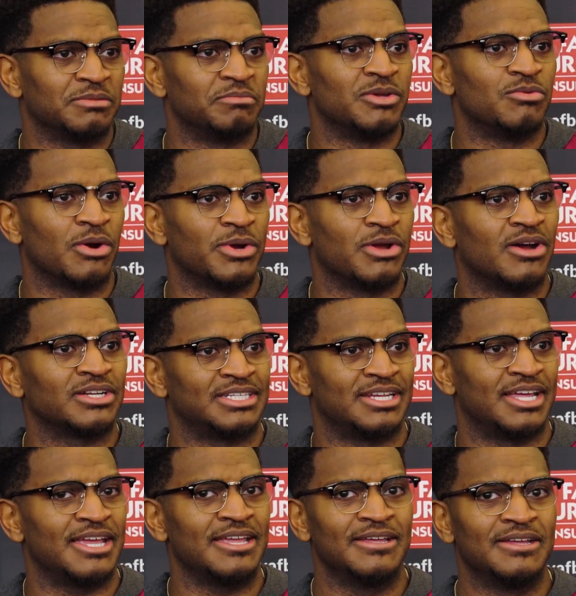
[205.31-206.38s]
to be where we are
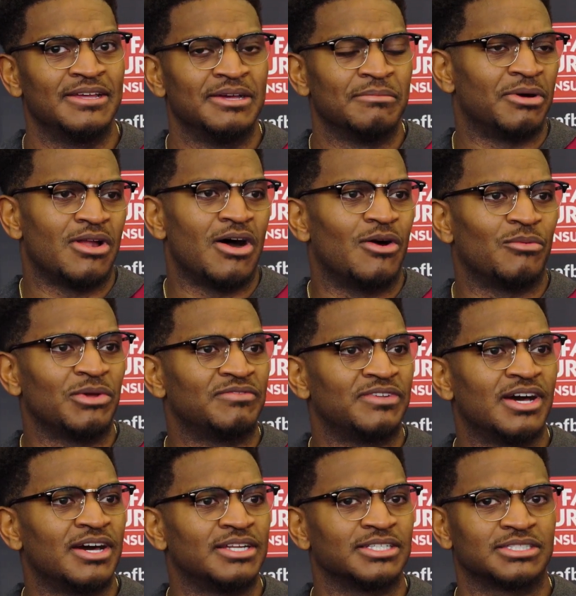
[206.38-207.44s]
today, but all we've
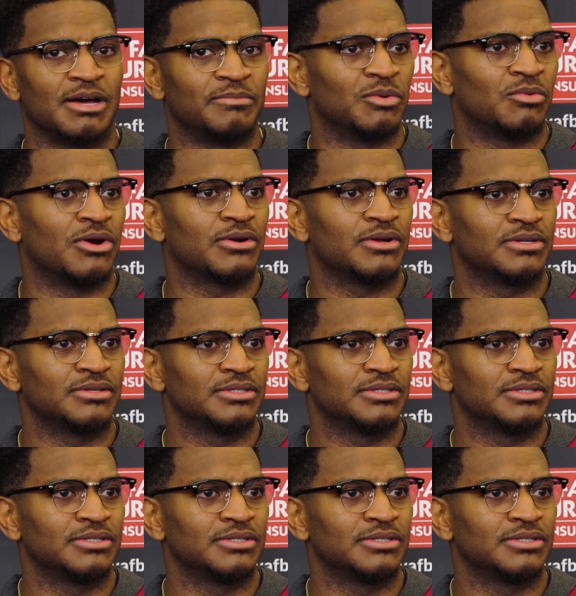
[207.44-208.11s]
done is come to work.